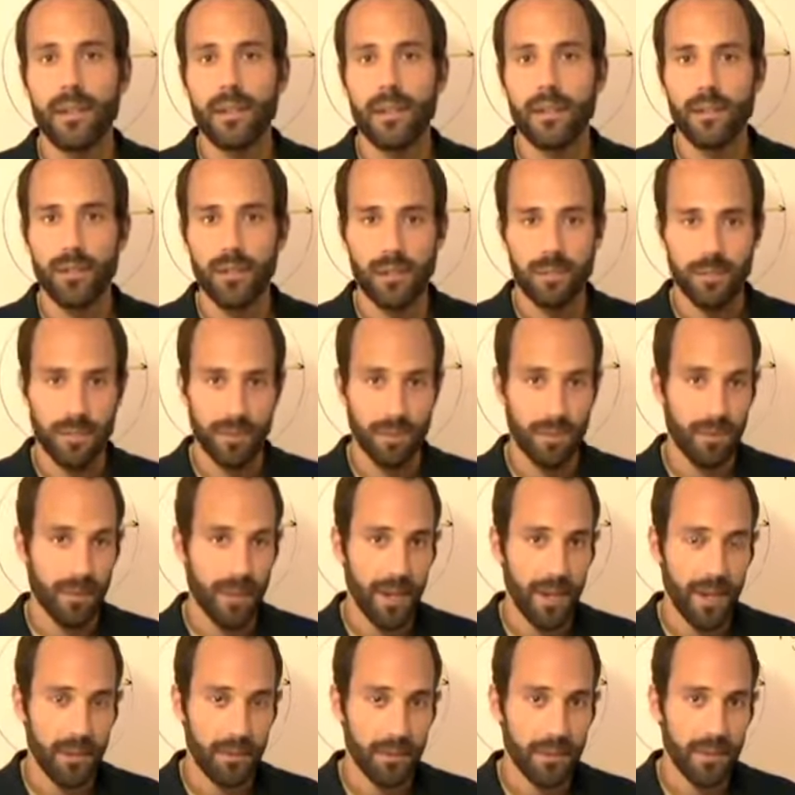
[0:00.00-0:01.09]
in terms of
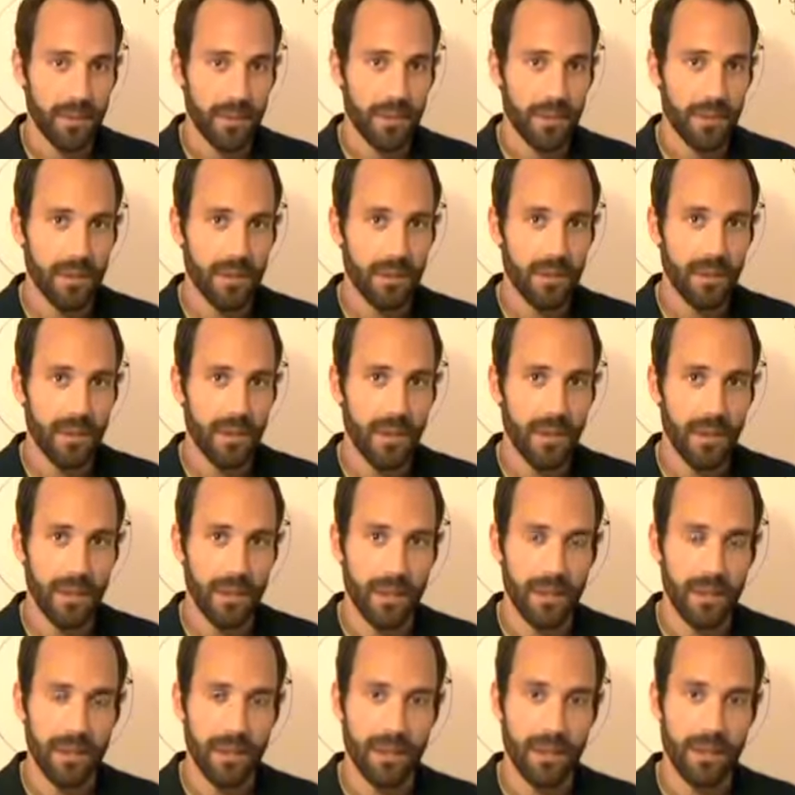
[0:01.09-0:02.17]
grams.
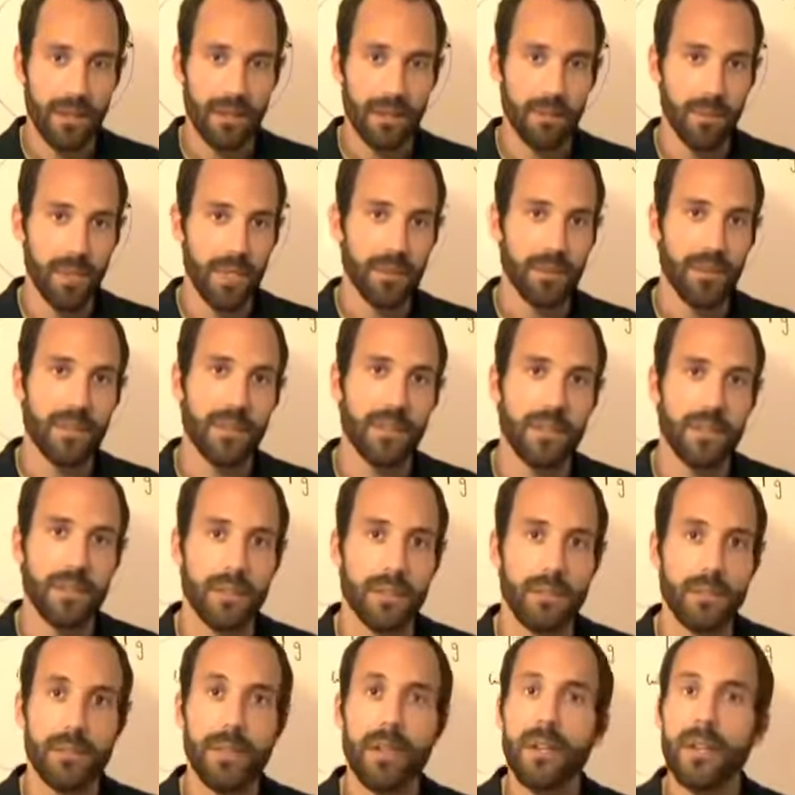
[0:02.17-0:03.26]
And in the metric
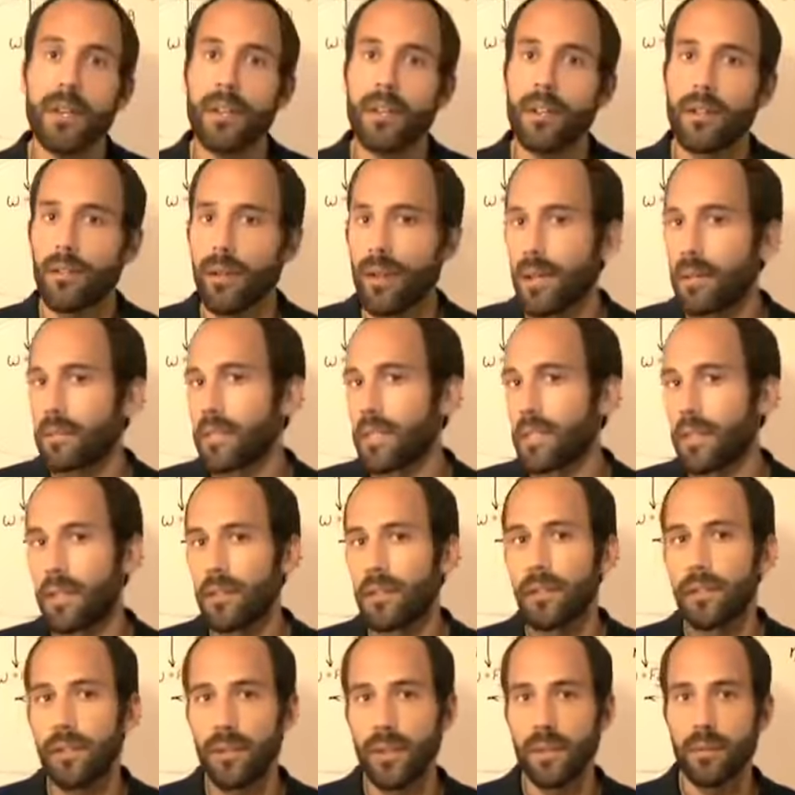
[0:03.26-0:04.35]
system, grams and
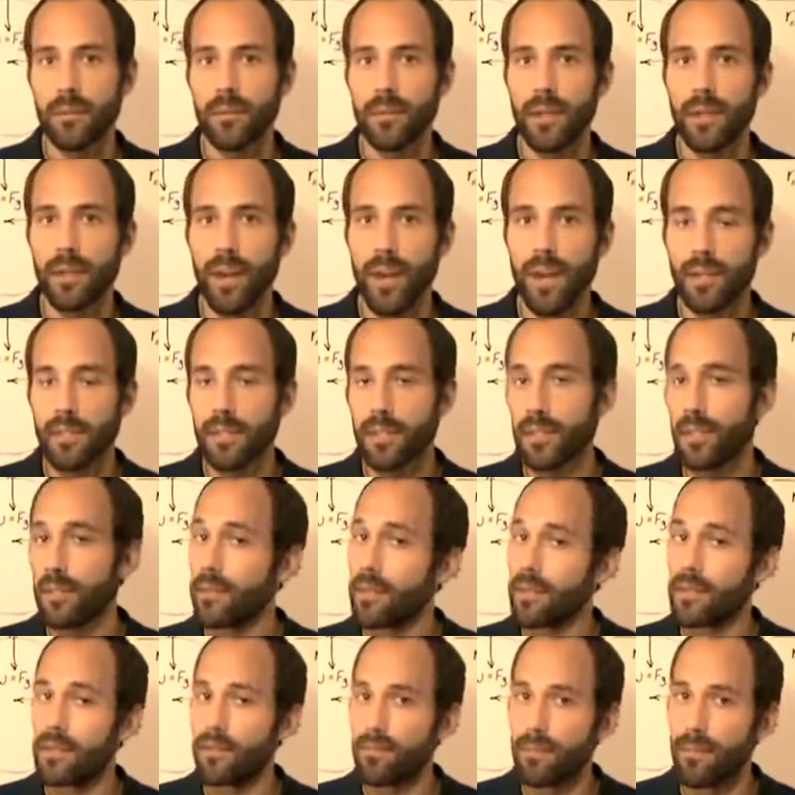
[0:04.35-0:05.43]
kilograms are actually
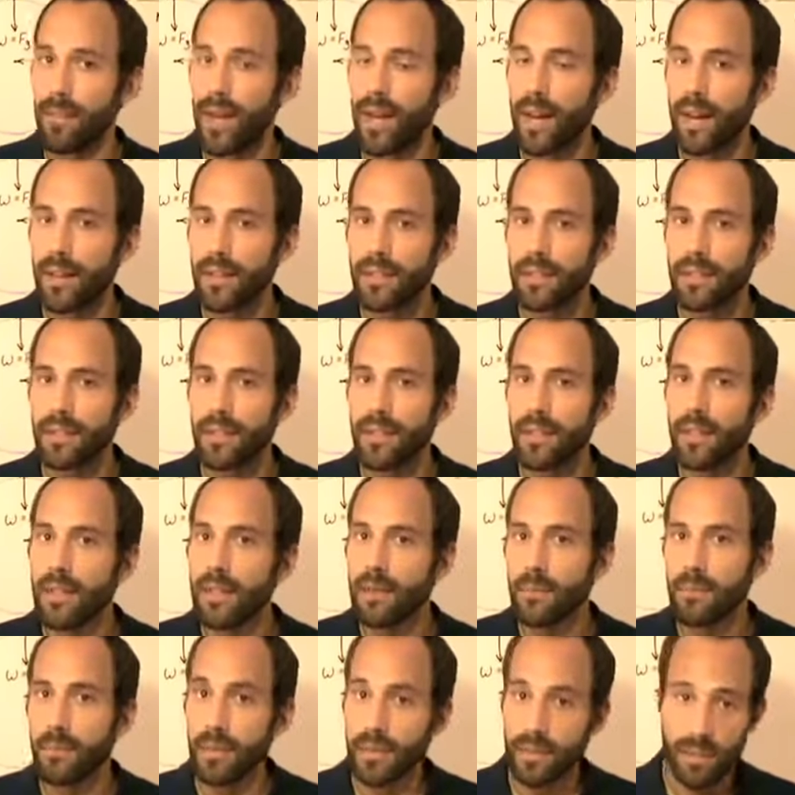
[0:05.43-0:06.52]
units of mass.
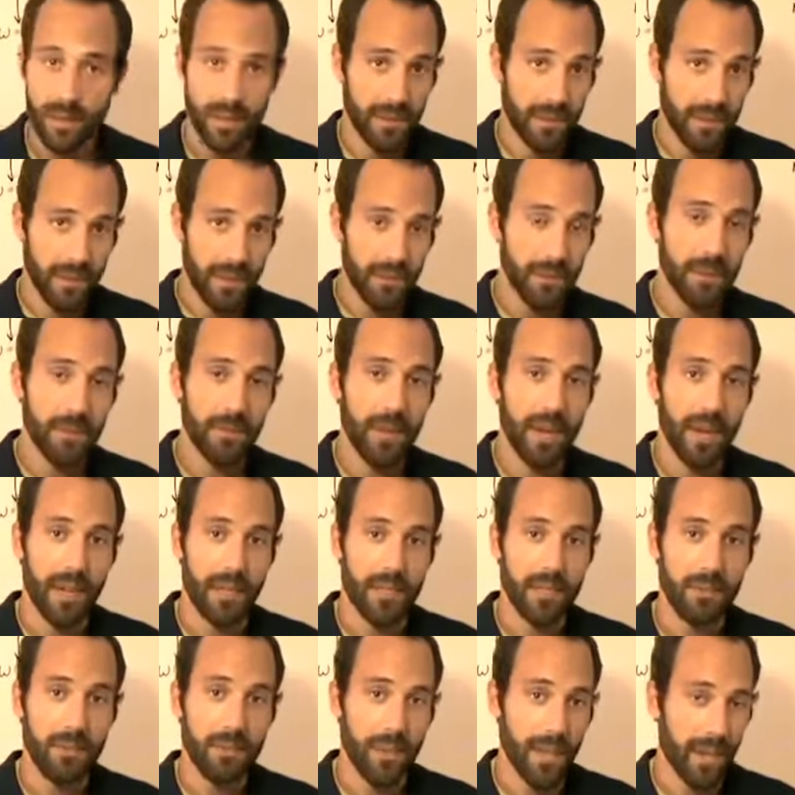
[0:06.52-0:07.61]
But to determine
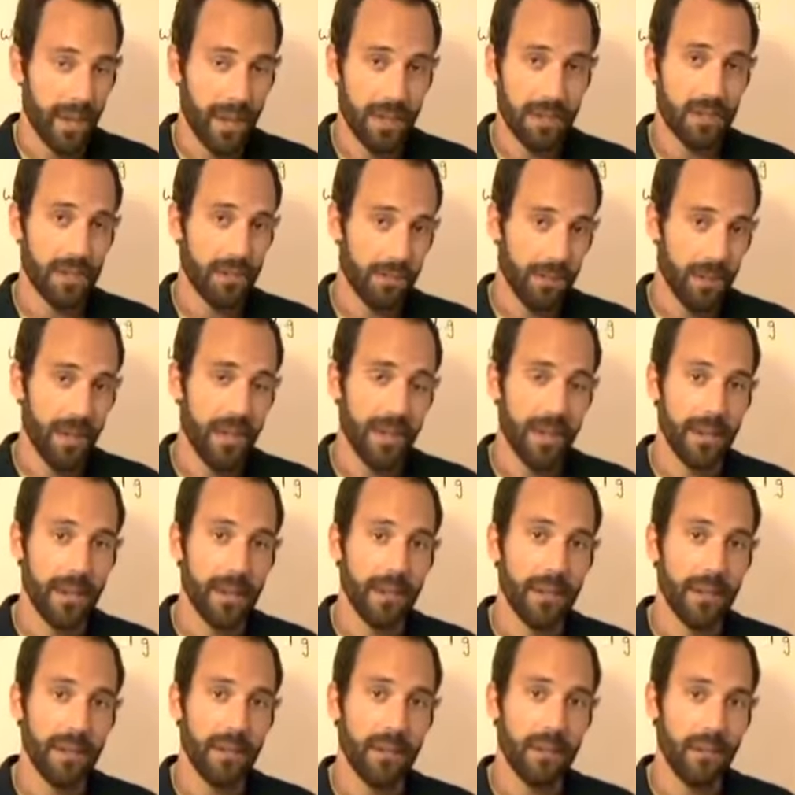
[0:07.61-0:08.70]
mass, we actually weigh it,
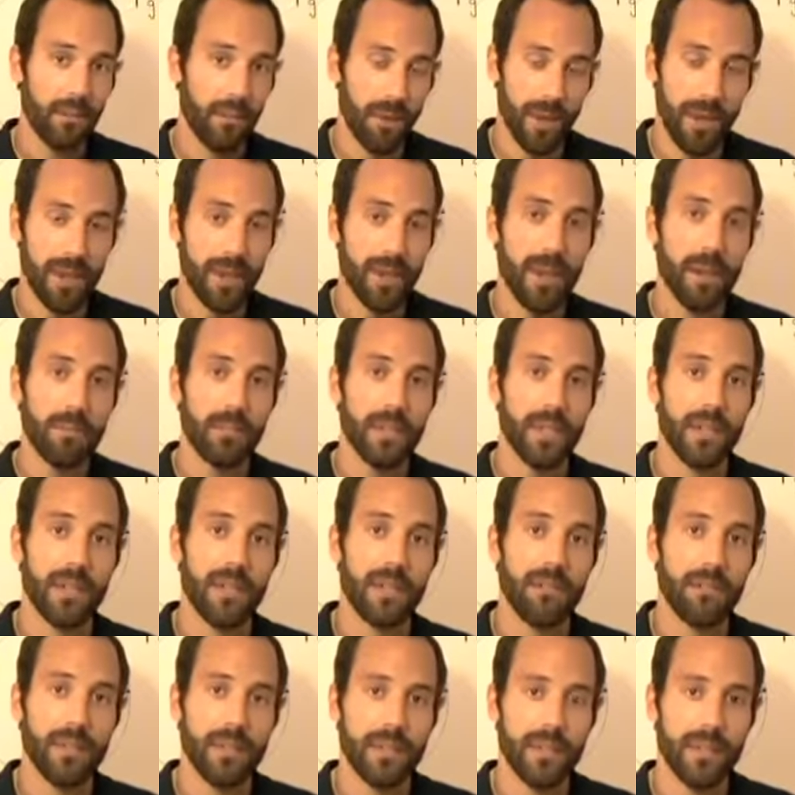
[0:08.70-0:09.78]
or weigh an object,
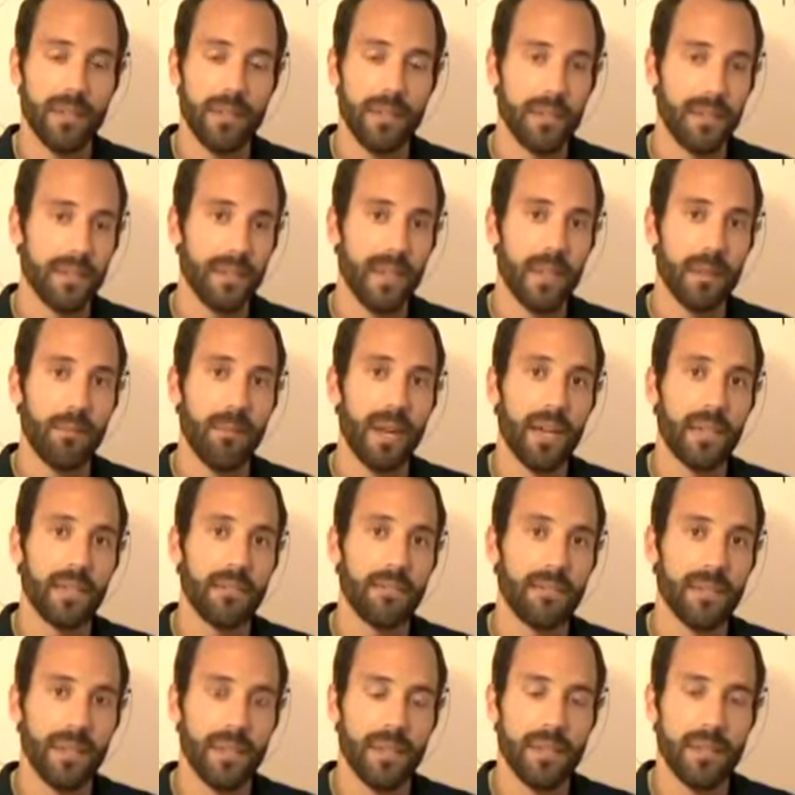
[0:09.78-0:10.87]
and we say this is how
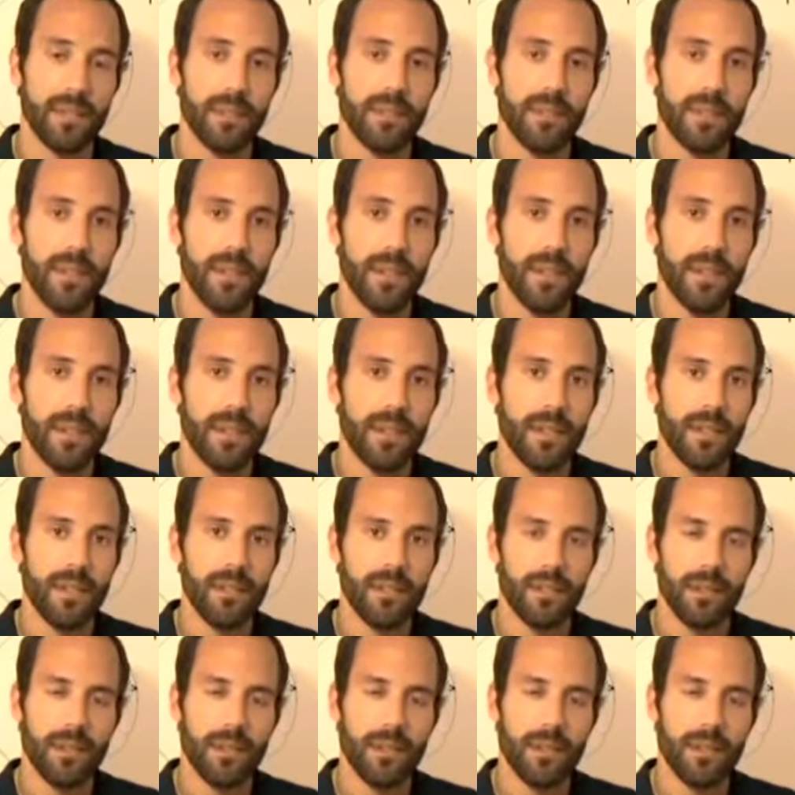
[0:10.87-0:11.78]
massive it is. And